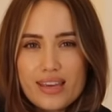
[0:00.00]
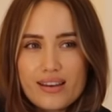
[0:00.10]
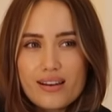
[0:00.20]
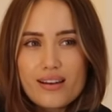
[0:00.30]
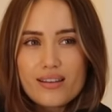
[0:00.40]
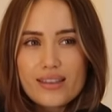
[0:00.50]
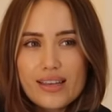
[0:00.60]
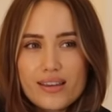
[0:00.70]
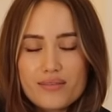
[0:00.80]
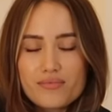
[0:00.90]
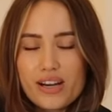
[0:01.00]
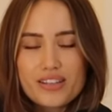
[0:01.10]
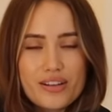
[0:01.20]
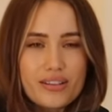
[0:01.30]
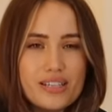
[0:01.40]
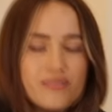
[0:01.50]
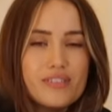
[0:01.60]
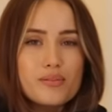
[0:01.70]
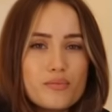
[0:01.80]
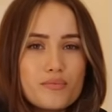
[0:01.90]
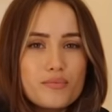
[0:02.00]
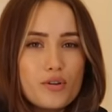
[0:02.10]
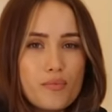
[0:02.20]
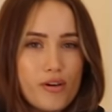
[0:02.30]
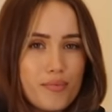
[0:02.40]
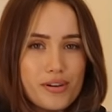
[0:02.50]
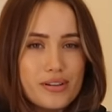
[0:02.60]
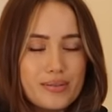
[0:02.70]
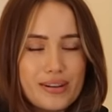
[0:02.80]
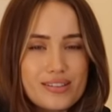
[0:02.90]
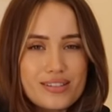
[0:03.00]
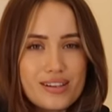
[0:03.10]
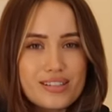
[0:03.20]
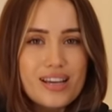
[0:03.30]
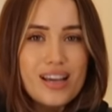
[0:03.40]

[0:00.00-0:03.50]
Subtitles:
thicker, they just feel more appropriate to wear outside.